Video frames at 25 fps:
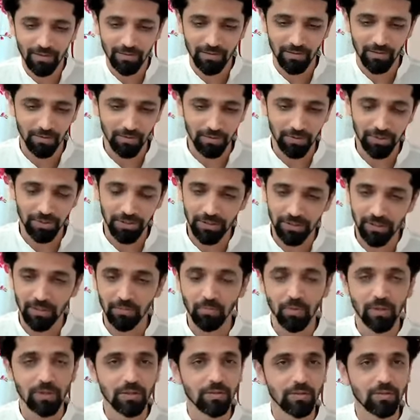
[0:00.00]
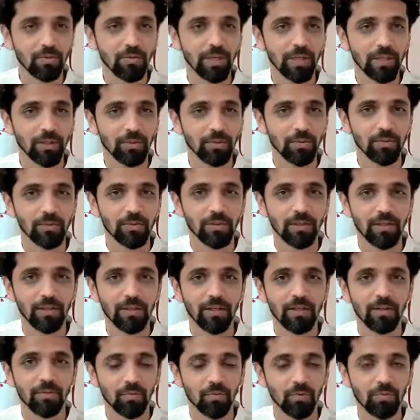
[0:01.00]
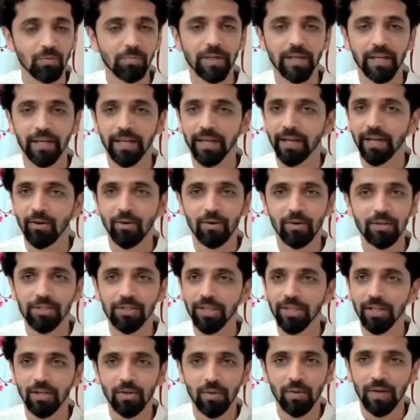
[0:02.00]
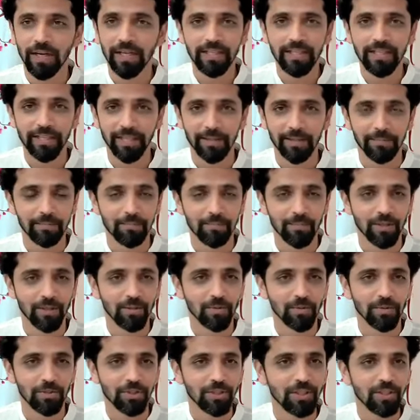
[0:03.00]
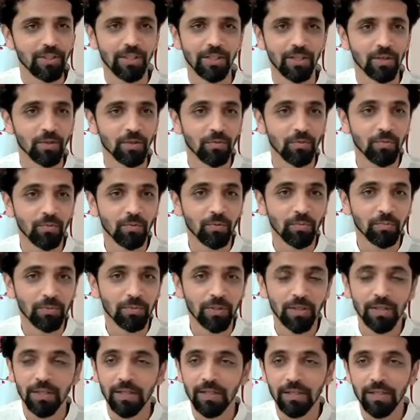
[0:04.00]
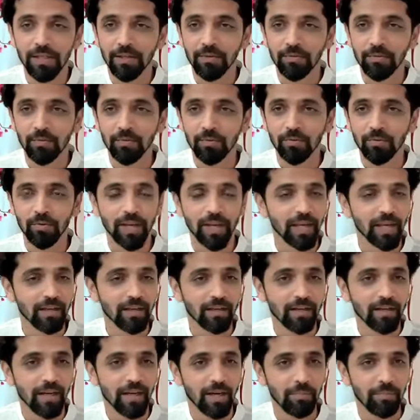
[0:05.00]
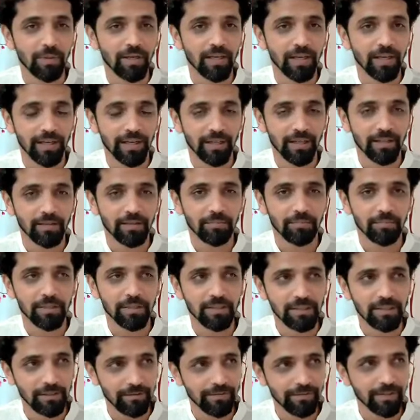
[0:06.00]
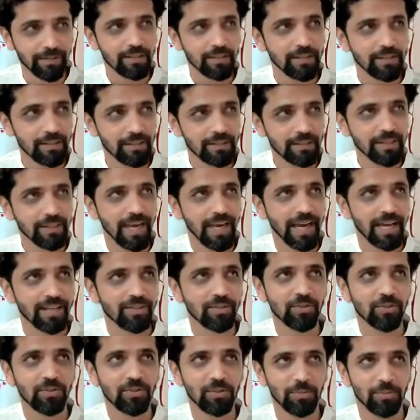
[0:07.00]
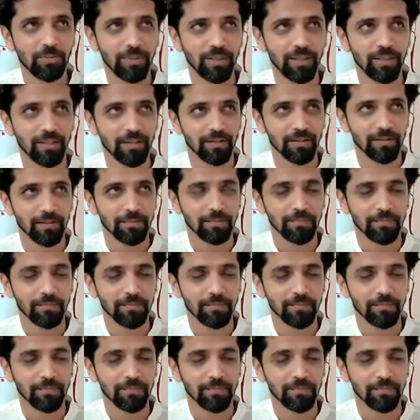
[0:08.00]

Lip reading: So she said, what do I do? Whom can I call? She had no idea. She didn't know who can come and help. But she felt this has to be done.